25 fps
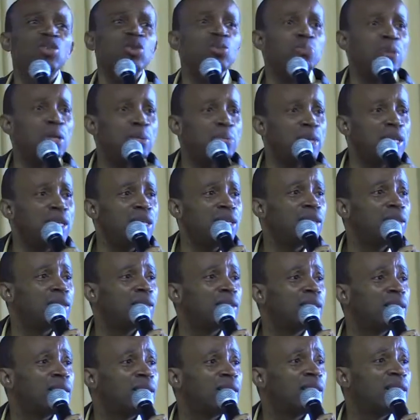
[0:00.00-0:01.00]
I not your
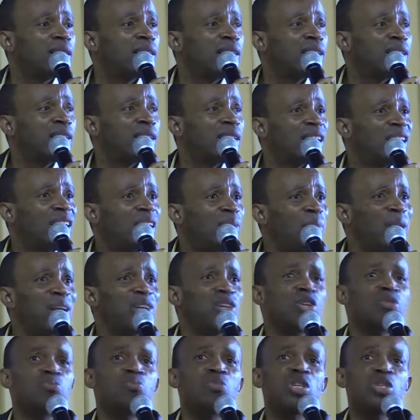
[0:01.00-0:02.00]
baby?
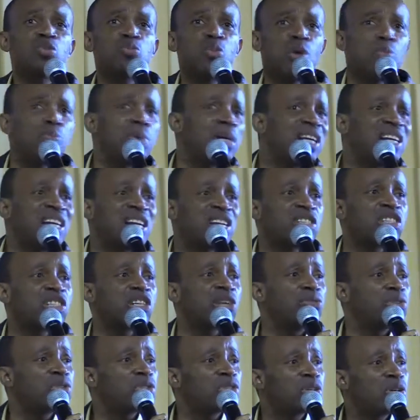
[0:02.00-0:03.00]
Am I not much more better
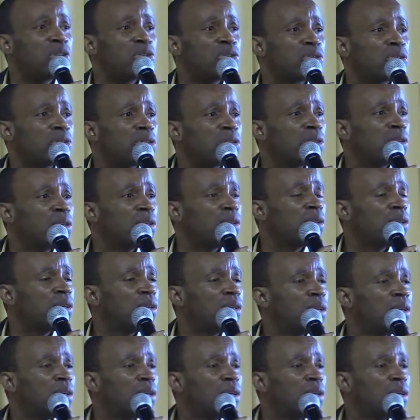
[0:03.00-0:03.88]
than seven sons?